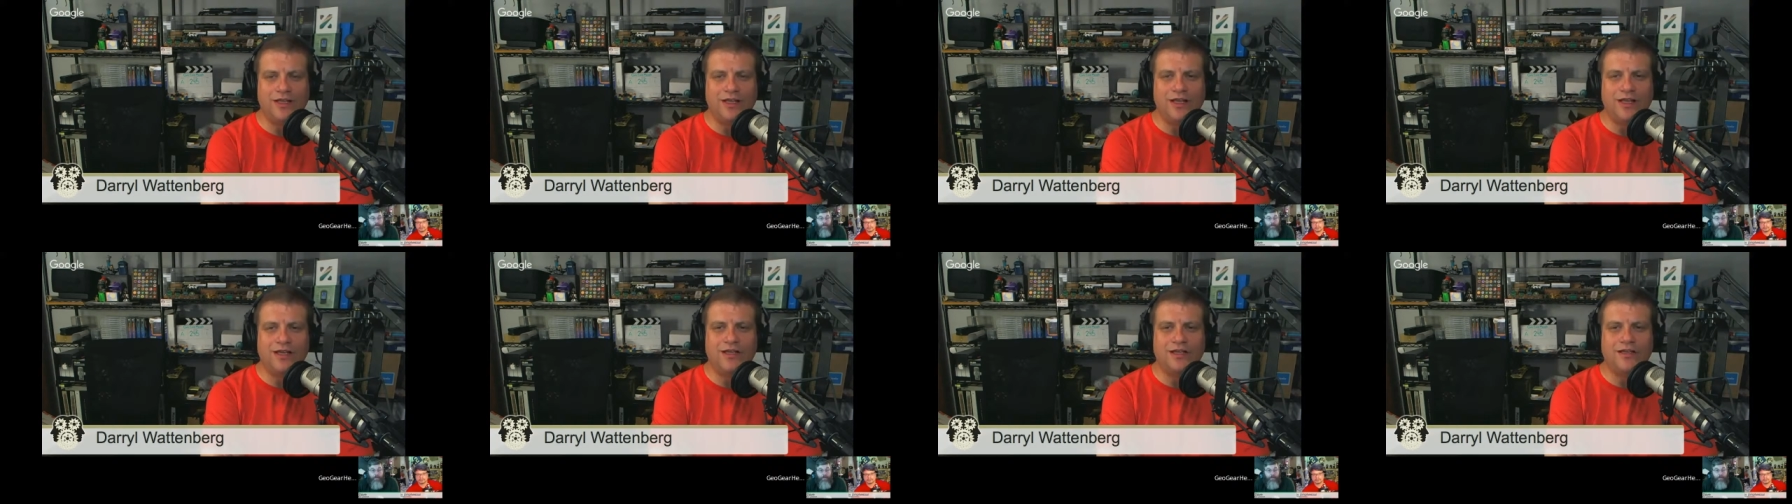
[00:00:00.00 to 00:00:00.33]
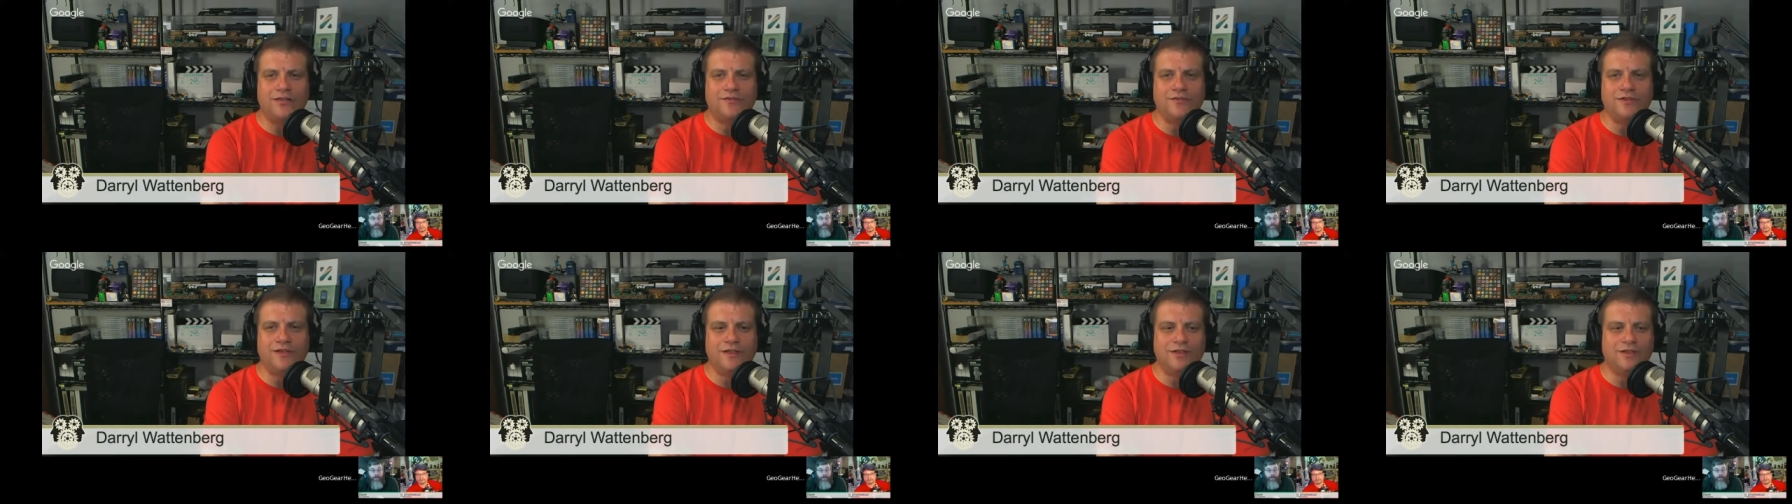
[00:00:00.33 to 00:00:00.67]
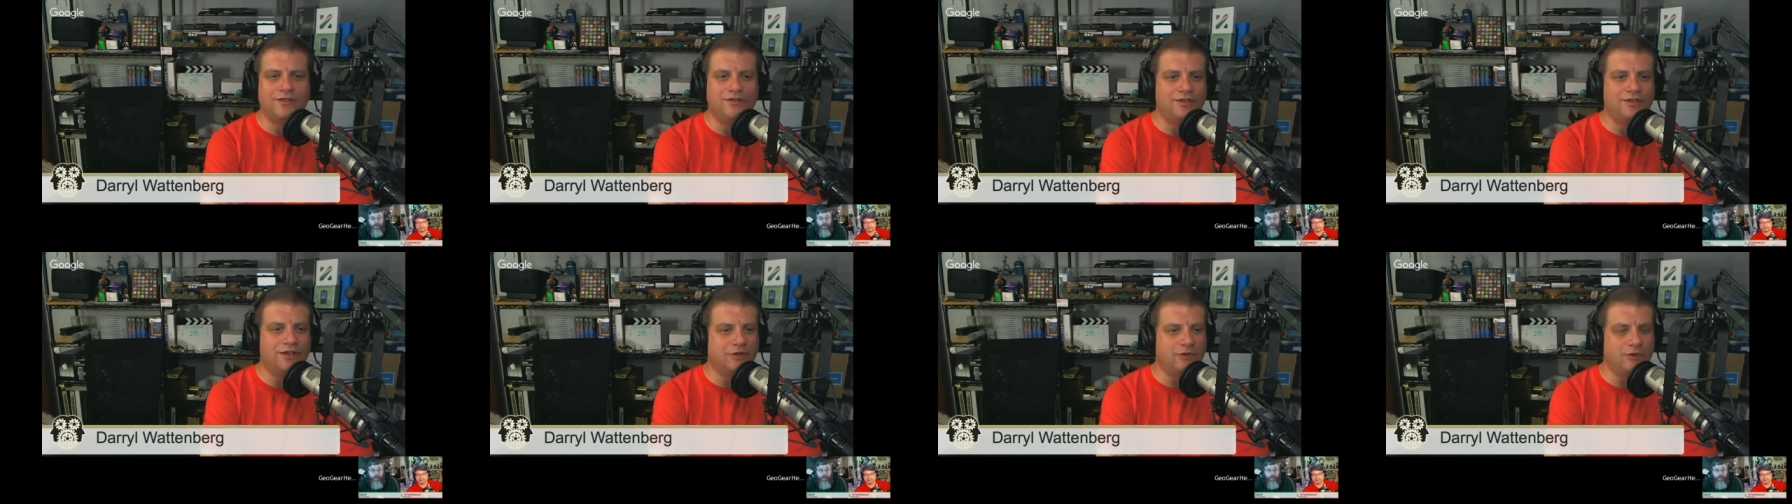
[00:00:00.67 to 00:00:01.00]
any of
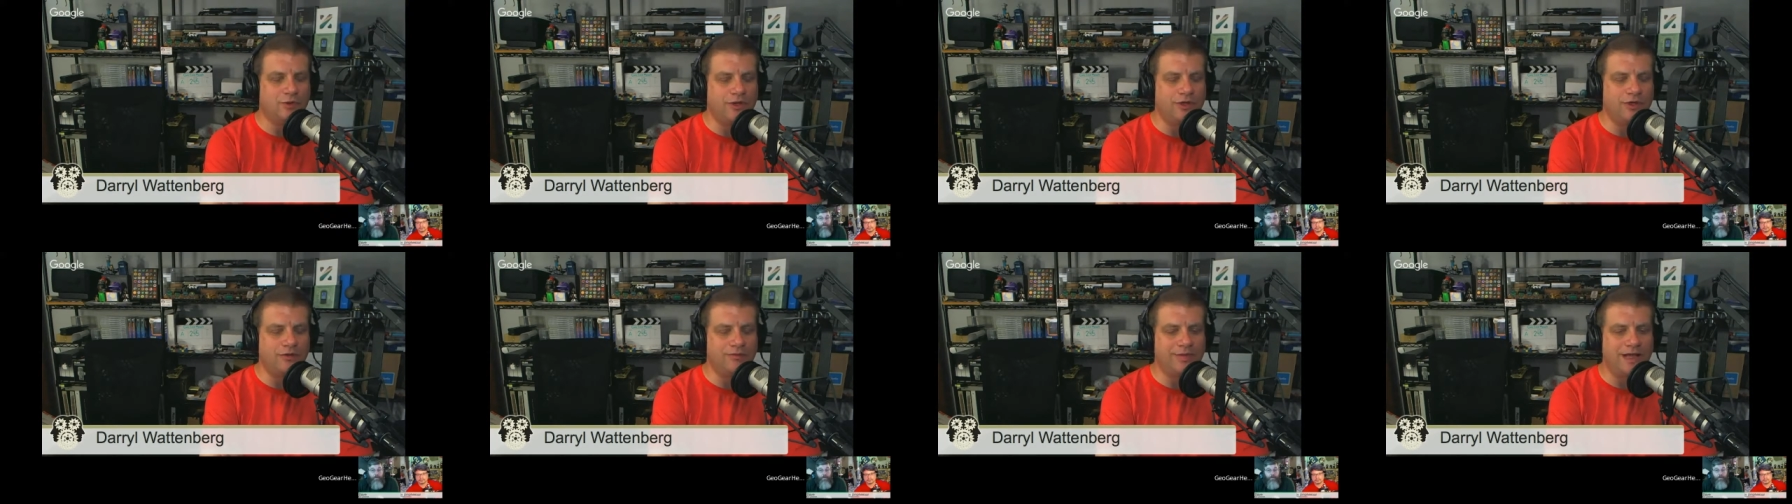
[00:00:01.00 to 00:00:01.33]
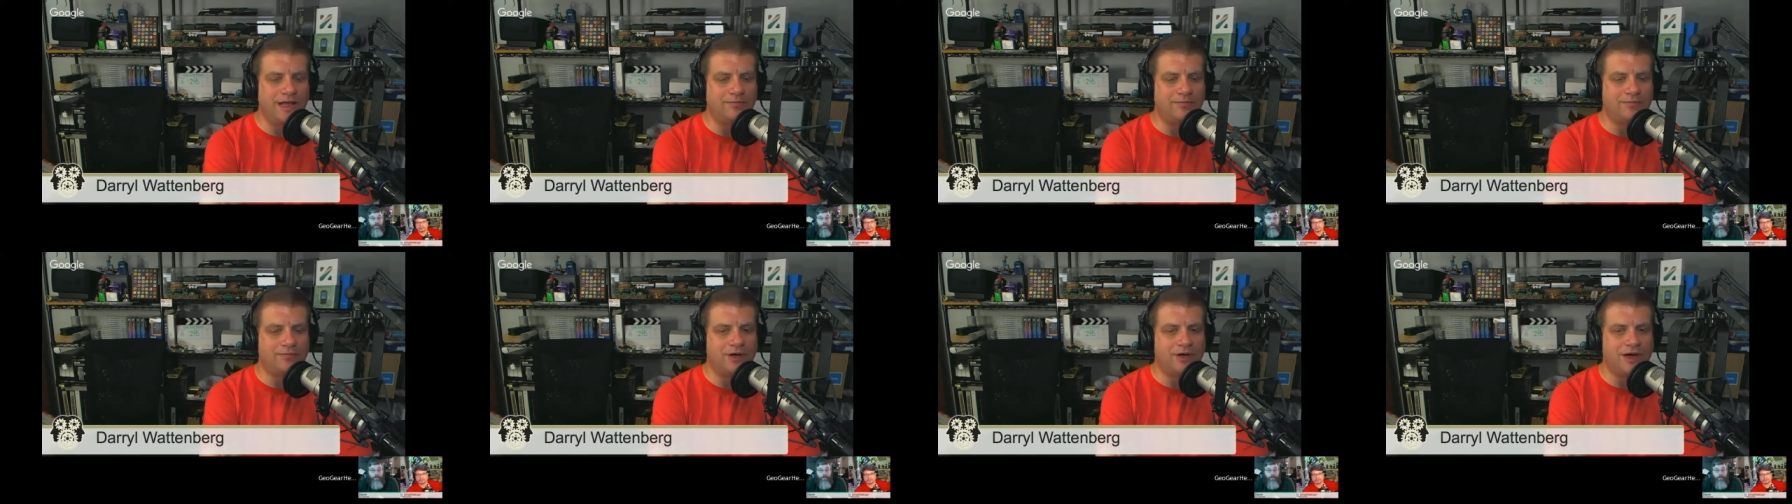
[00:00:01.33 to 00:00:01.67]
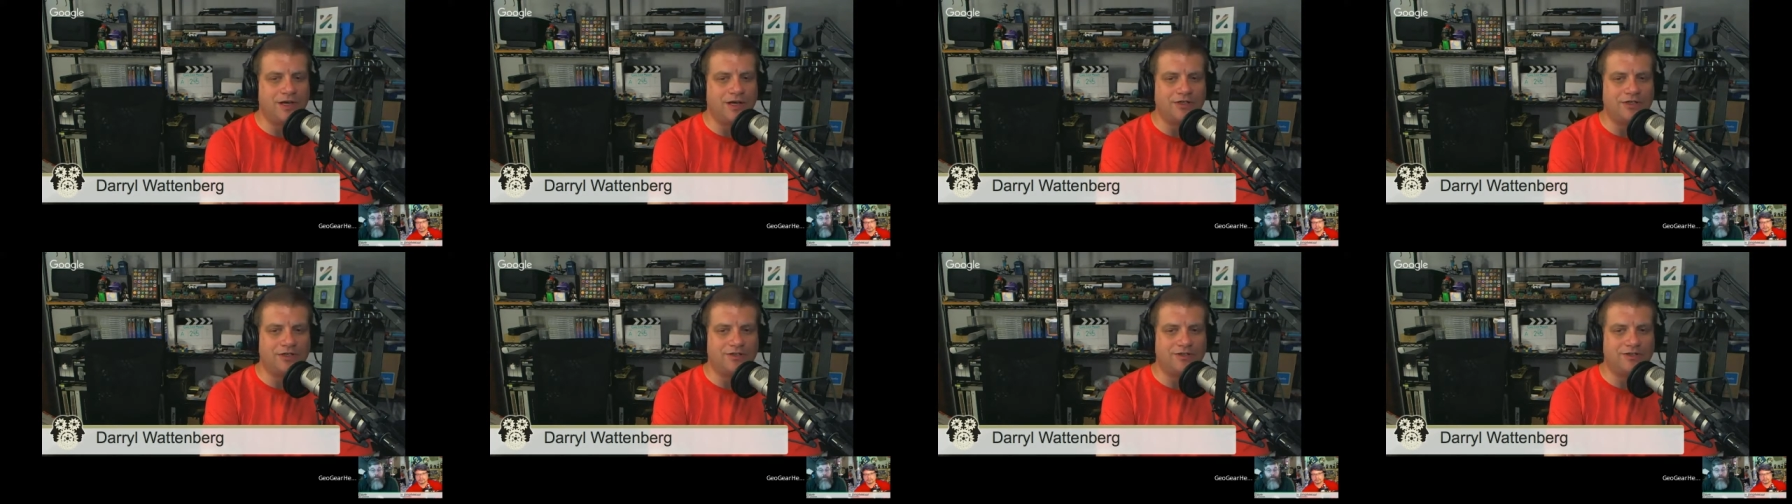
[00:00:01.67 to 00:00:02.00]
these trail map
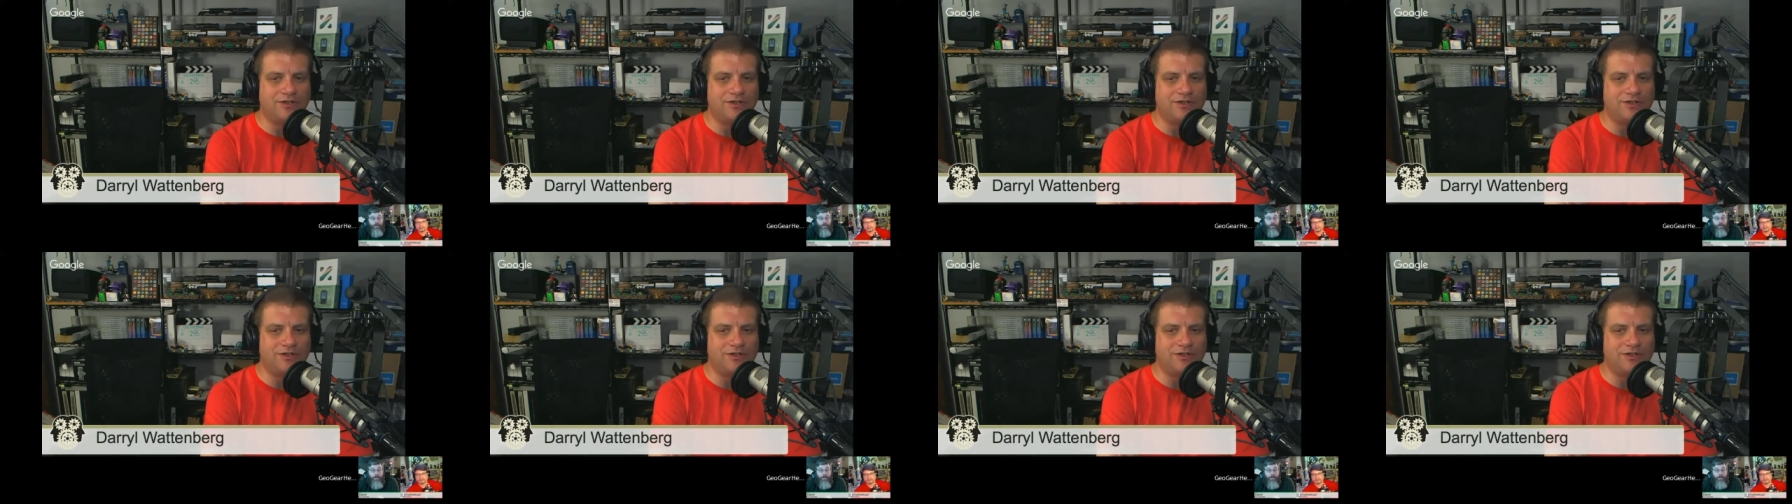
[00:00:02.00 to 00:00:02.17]
projects,